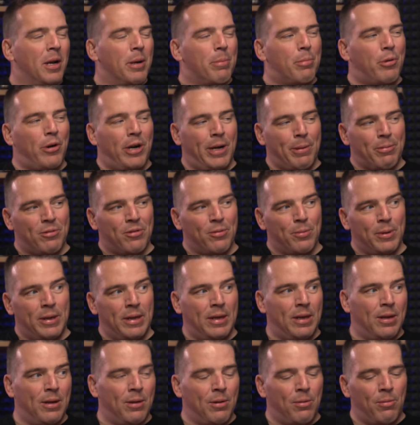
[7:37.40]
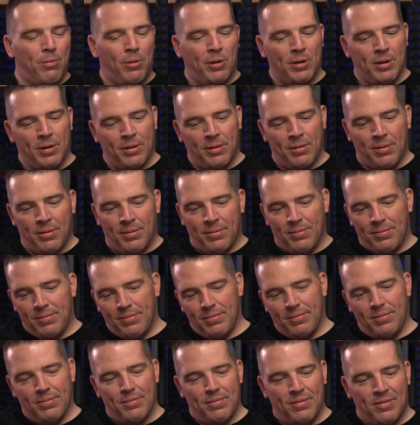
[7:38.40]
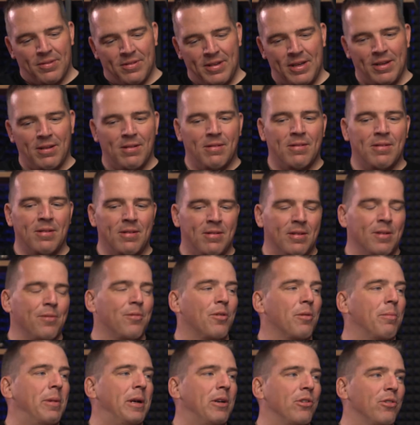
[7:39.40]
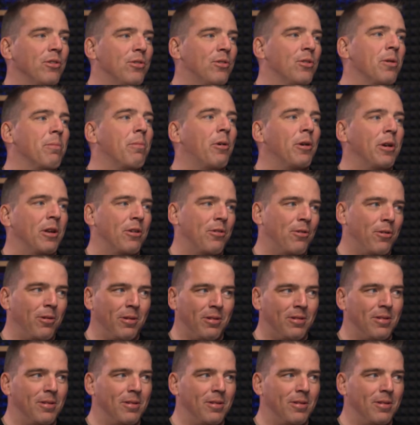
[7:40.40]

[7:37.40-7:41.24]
Perhaps we want to send this information to a monitoring